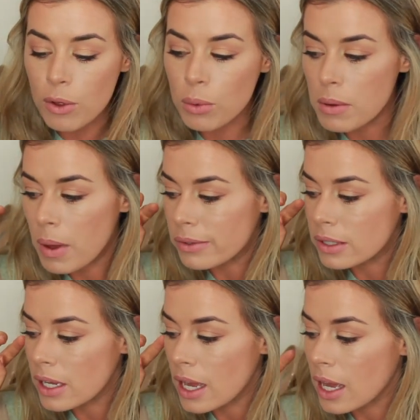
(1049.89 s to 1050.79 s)
I will be
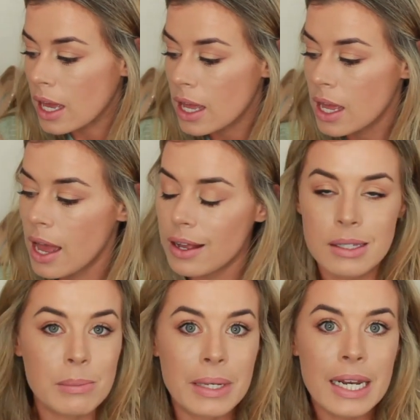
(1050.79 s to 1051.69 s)
posting
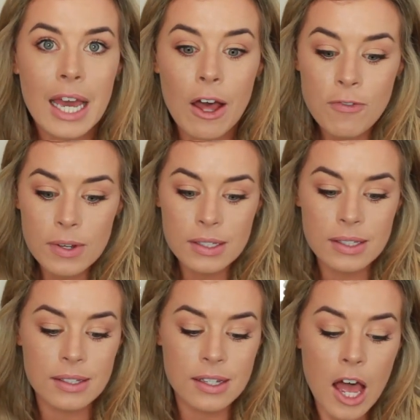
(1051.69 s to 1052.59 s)
as many
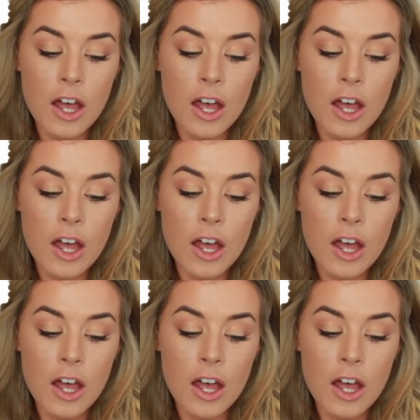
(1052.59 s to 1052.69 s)
outfits